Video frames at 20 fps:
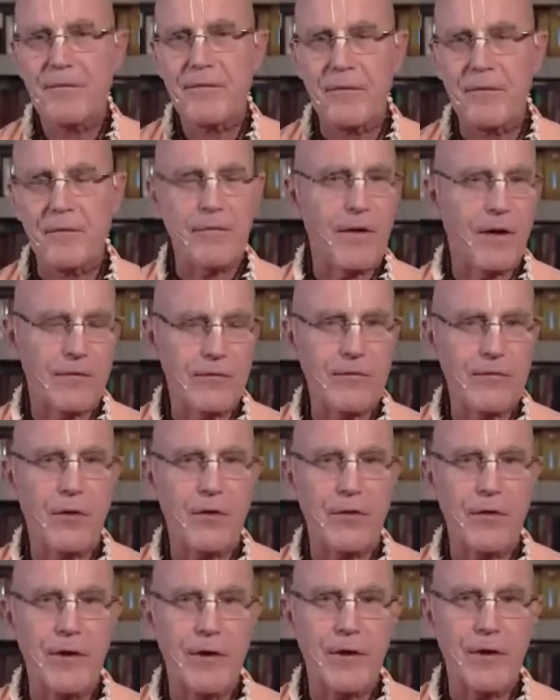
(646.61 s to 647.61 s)
to fast
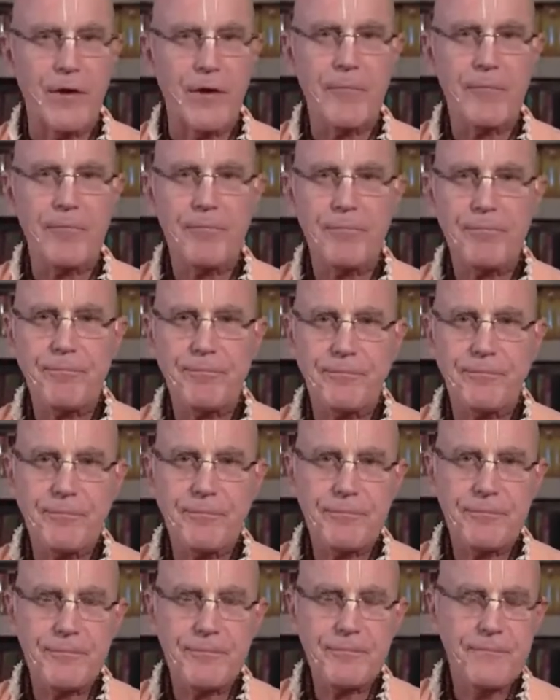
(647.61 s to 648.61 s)
all day
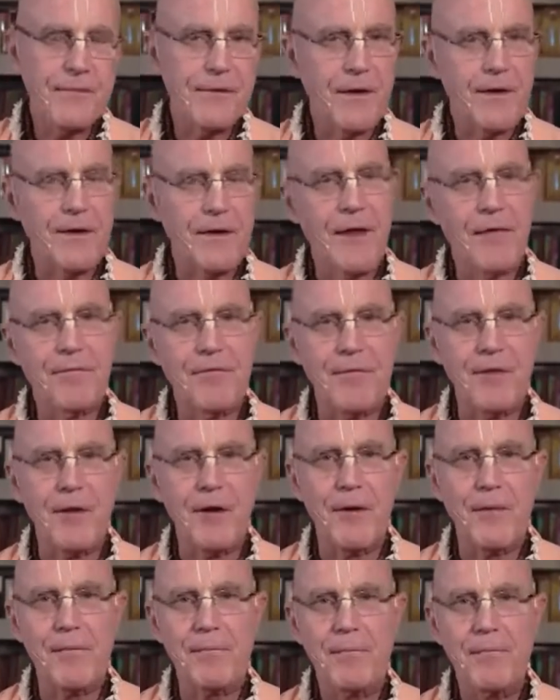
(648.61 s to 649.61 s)
and half the night.